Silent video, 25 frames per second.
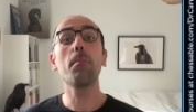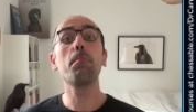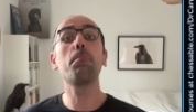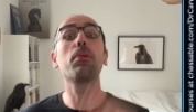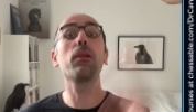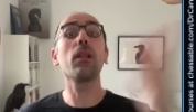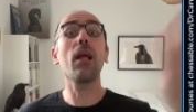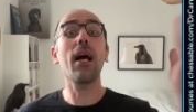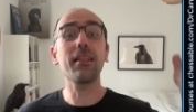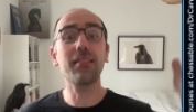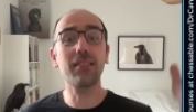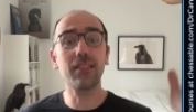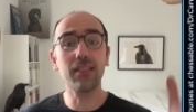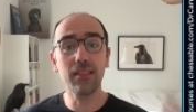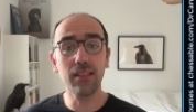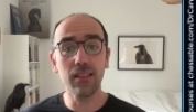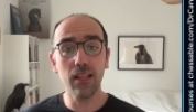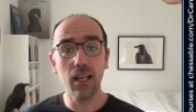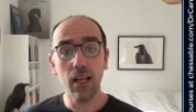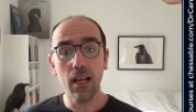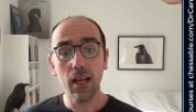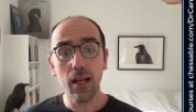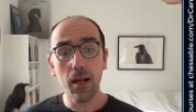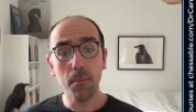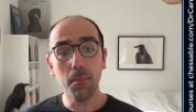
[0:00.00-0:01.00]

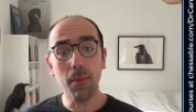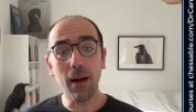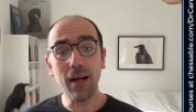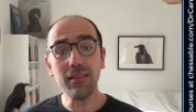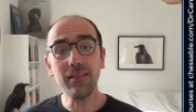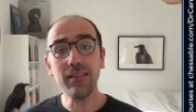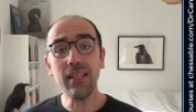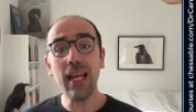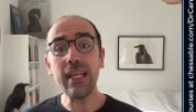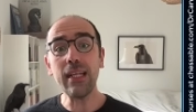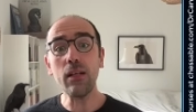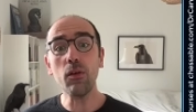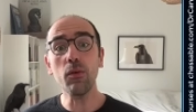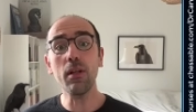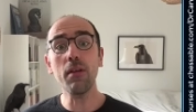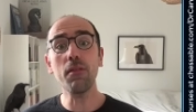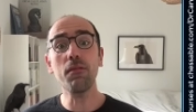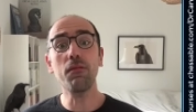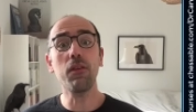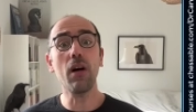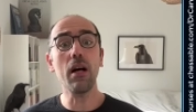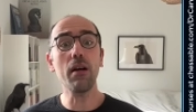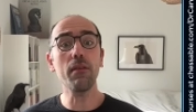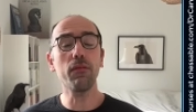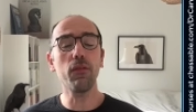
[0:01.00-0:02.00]
Plus, by taking on
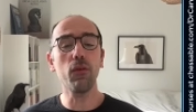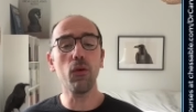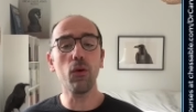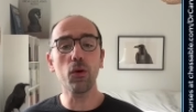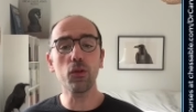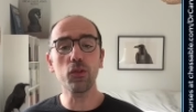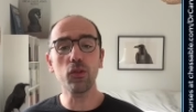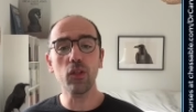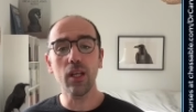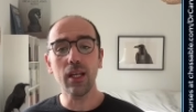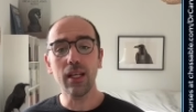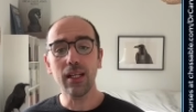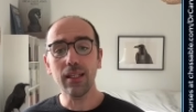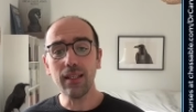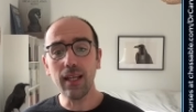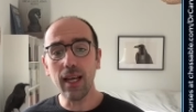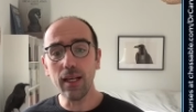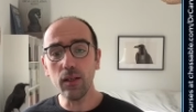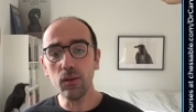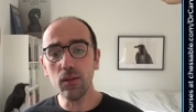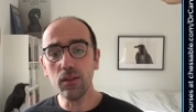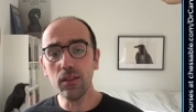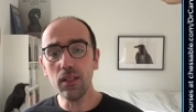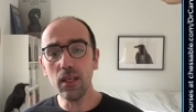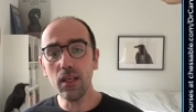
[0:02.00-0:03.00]
f5, folks,
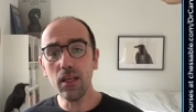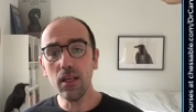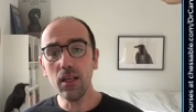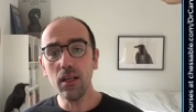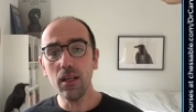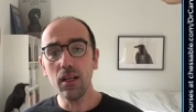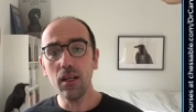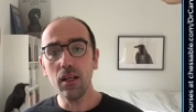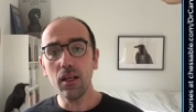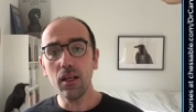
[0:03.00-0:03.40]
can you see?